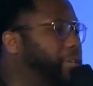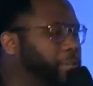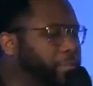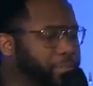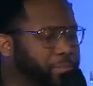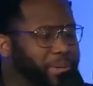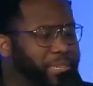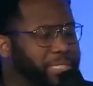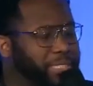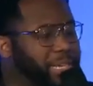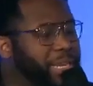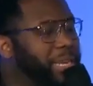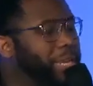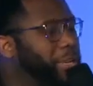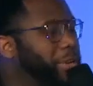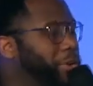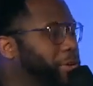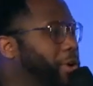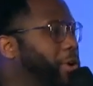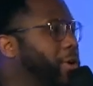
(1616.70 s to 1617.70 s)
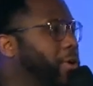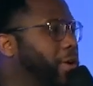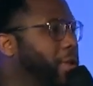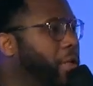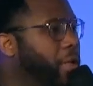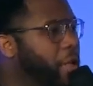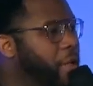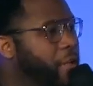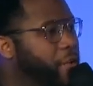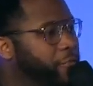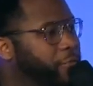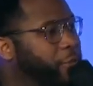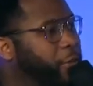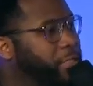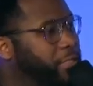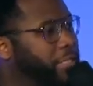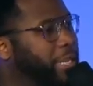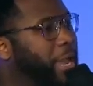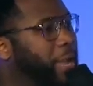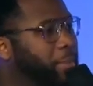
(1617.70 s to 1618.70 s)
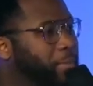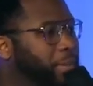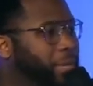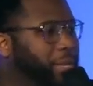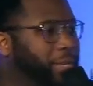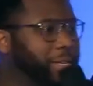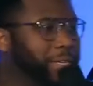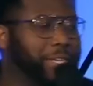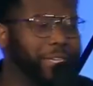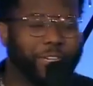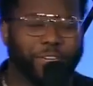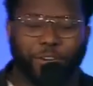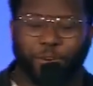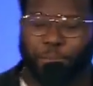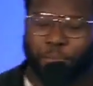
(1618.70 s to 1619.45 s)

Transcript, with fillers: It's my second year going, first time being a leader